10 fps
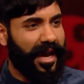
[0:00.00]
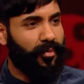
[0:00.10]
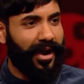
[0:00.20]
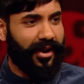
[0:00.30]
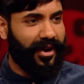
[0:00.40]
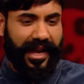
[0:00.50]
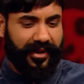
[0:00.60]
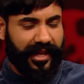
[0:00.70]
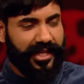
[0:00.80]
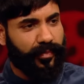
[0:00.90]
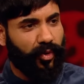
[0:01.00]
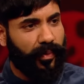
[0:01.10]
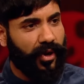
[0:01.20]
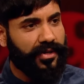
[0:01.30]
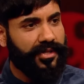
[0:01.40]
get a brown clown in that small
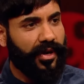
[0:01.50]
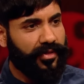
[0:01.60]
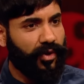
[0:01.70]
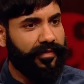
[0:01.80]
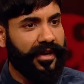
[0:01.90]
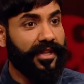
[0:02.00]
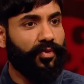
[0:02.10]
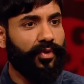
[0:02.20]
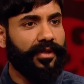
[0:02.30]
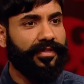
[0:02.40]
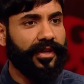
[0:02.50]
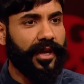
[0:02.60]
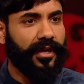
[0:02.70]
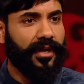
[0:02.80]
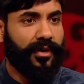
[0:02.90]
box, so I thought if I did the real
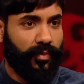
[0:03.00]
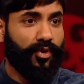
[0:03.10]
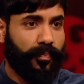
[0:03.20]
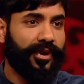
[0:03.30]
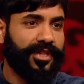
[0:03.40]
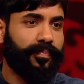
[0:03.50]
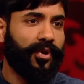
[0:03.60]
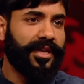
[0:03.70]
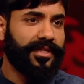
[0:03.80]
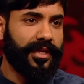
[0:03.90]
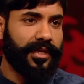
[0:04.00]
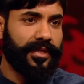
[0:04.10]
thing... Well, you were pretty surprised, didn't it?